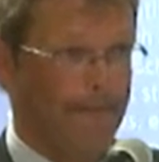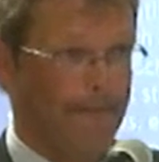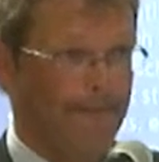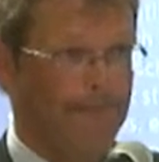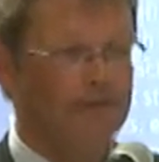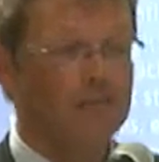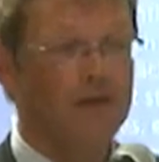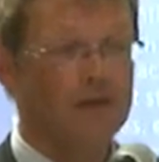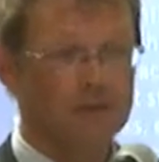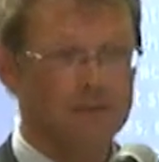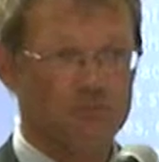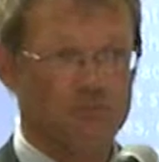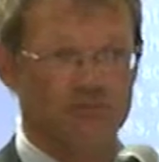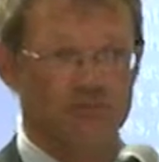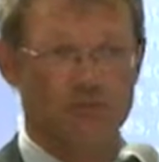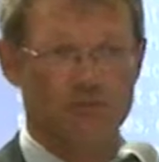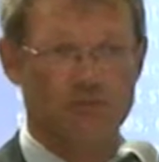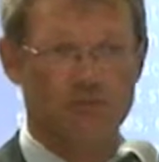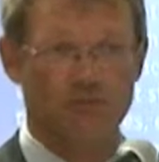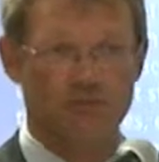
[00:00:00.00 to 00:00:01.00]
Many
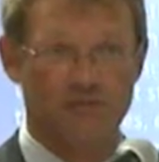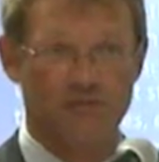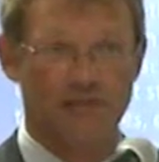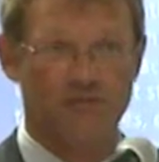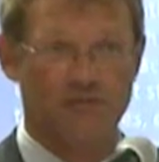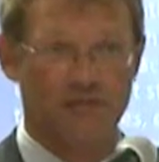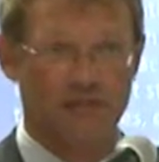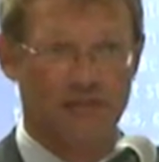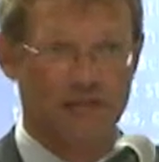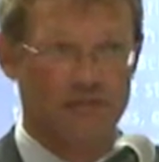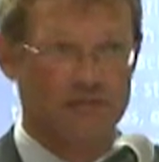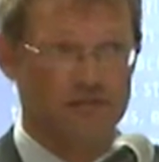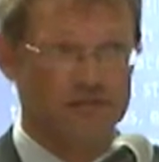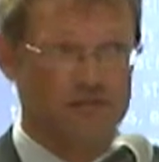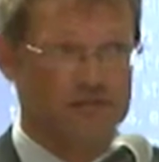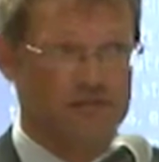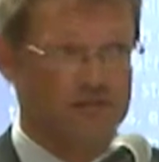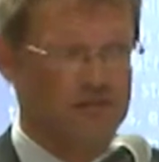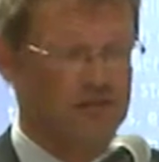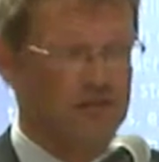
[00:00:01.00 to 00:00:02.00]
professional
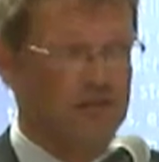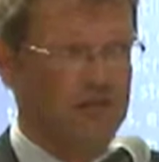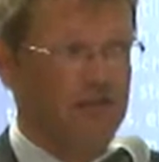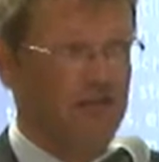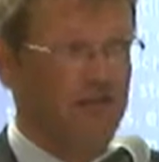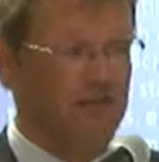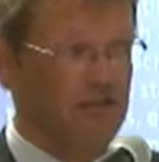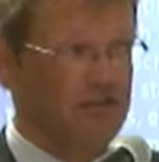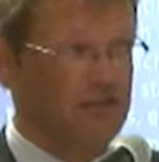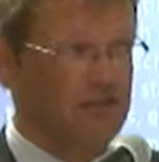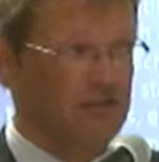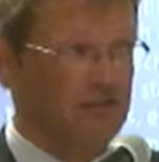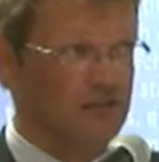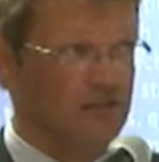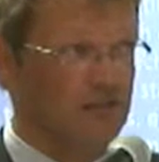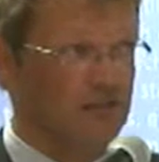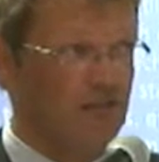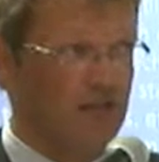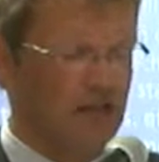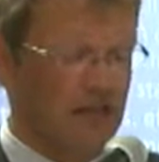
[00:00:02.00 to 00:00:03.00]
translators
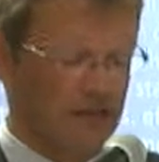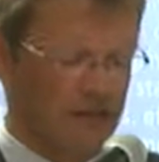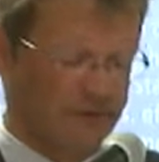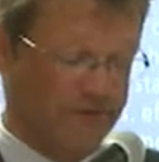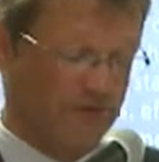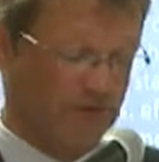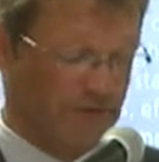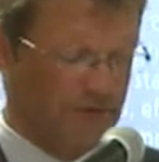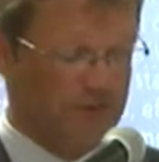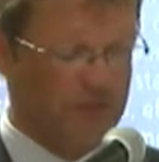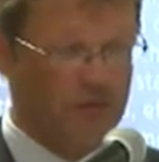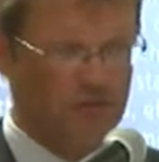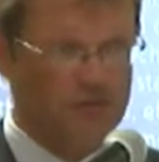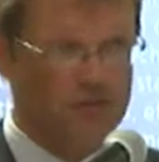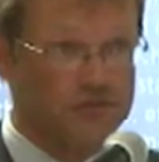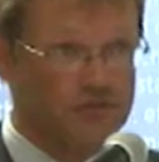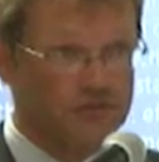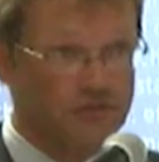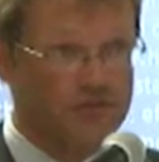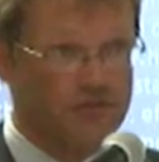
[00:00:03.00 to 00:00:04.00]
actually have no
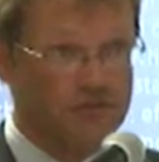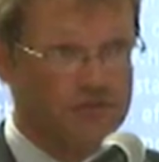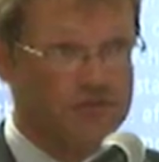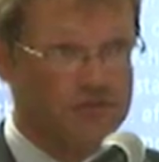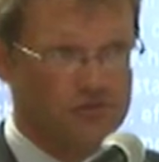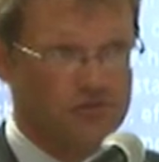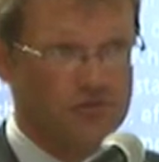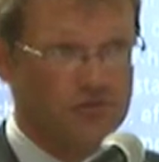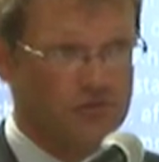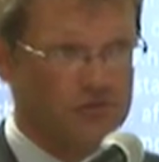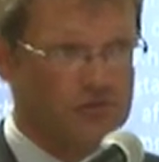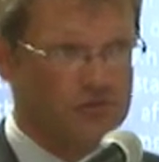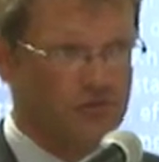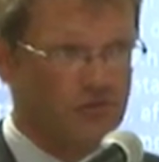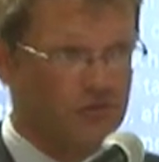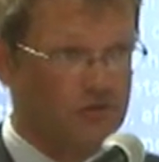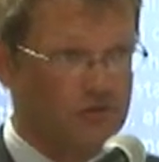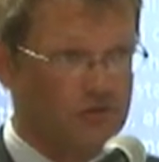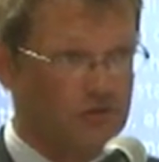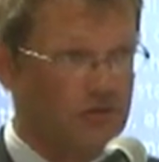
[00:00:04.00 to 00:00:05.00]
knowledge of the source
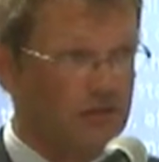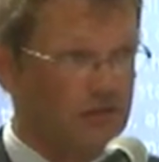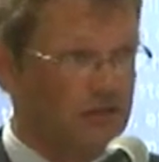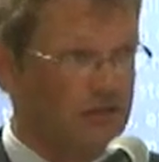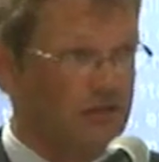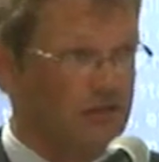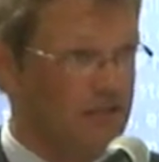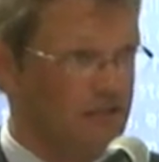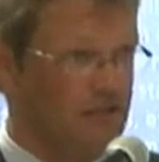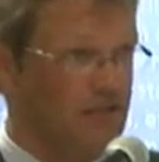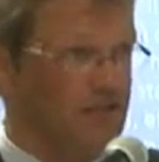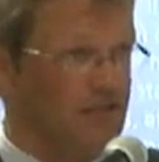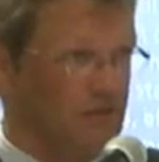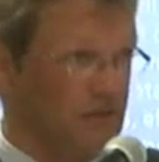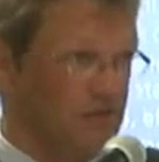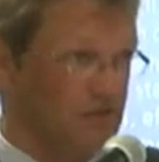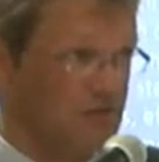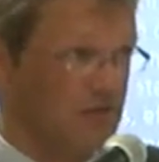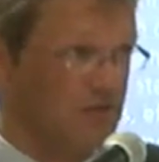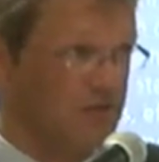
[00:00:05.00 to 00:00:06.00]
or target legal
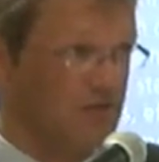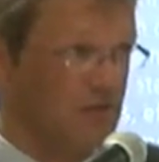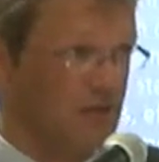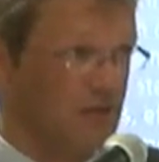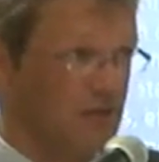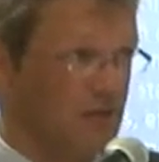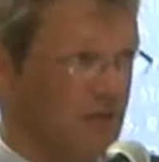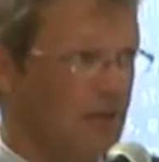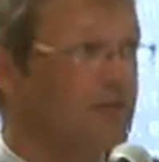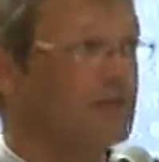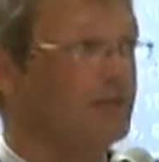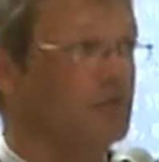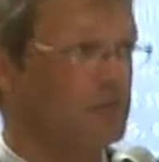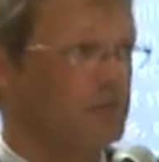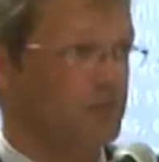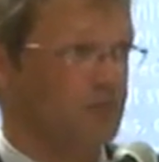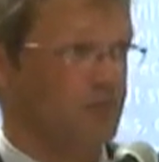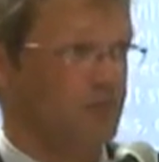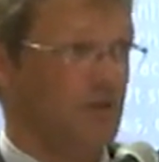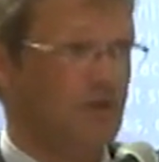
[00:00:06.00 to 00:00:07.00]
system, and they will
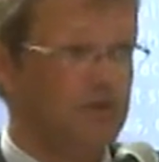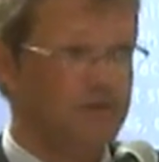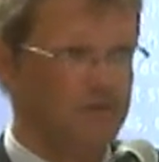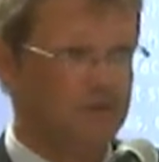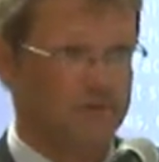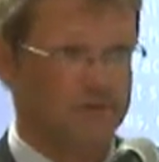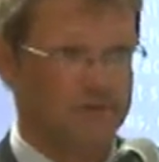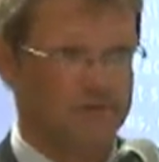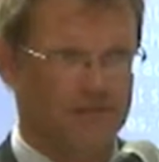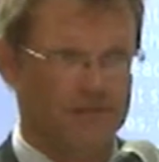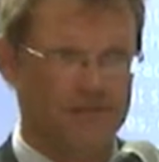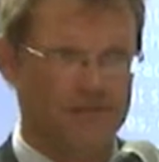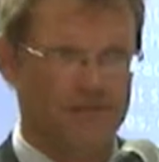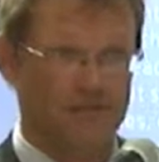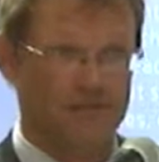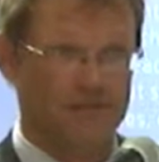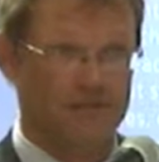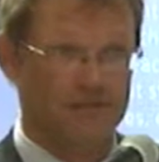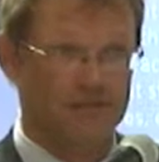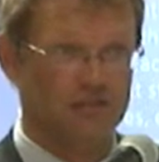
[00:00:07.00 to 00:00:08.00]
provide you with a
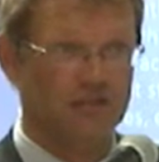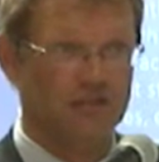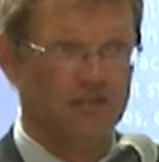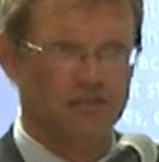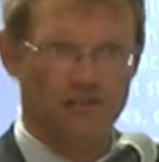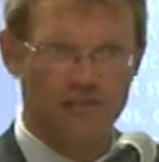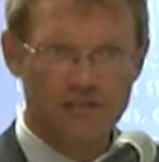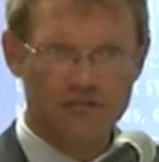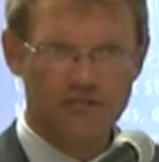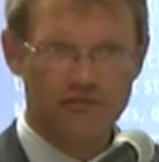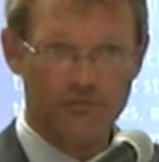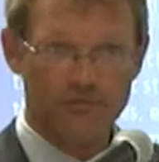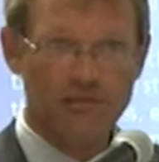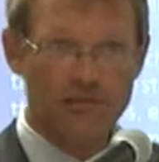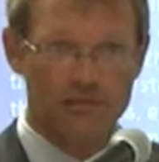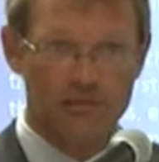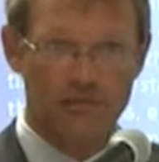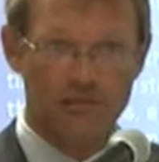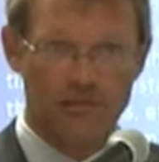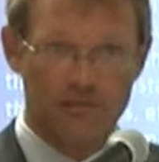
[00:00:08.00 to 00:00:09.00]
translation that is
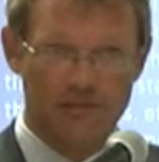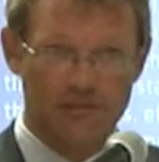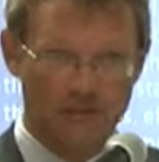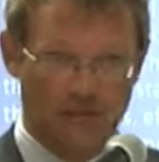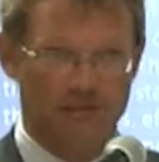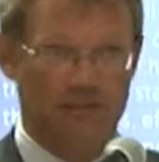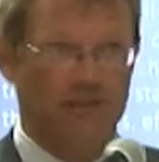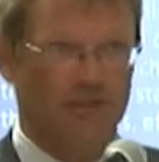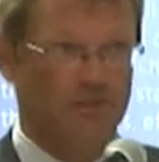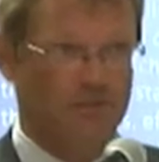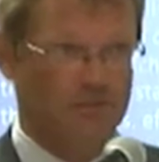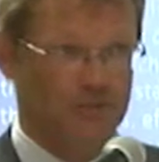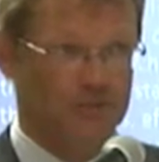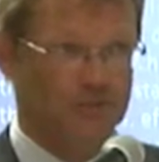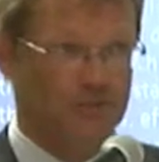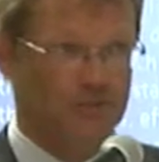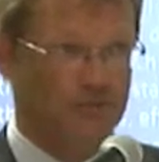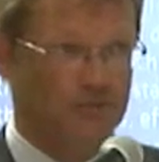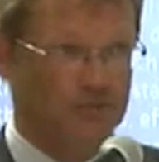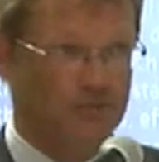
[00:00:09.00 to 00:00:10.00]
functionally not helping
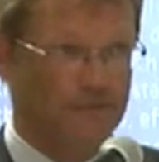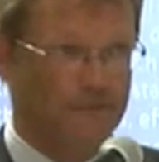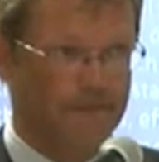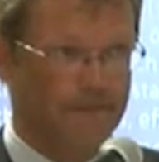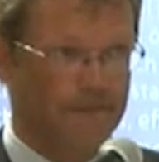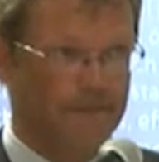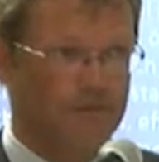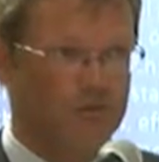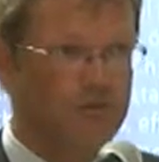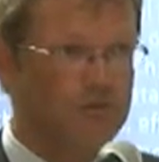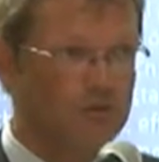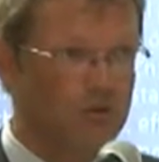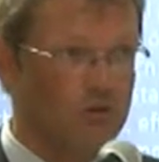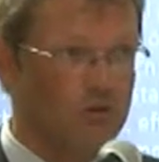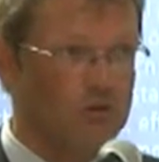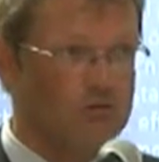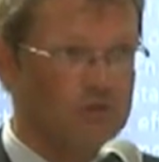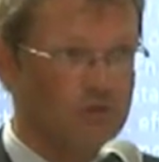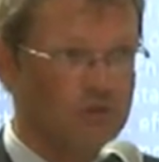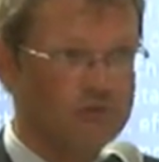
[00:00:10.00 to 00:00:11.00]
you. So you
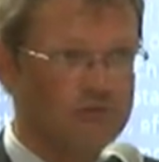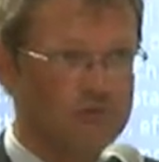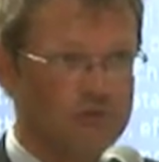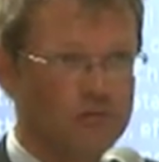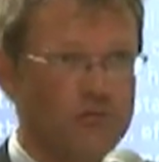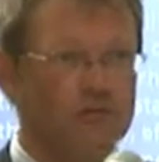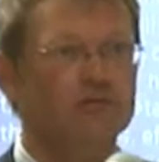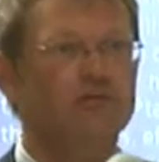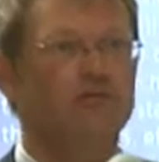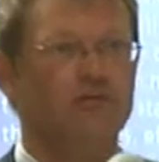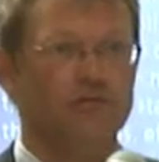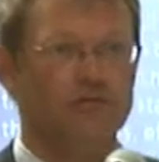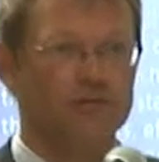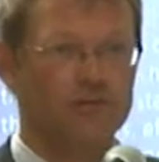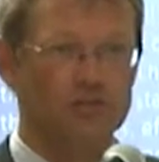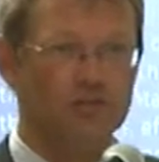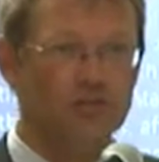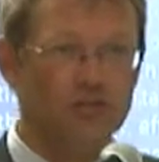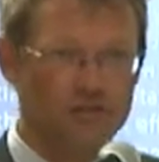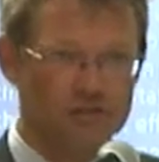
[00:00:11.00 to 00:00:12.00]
also have to look at the
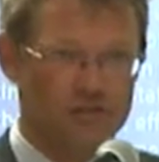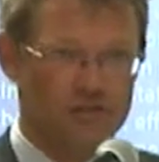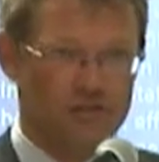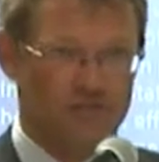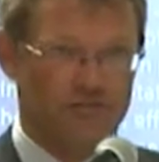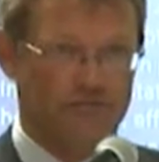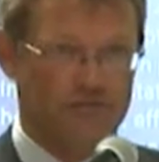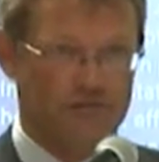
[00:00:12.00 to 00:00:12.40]
functionality, of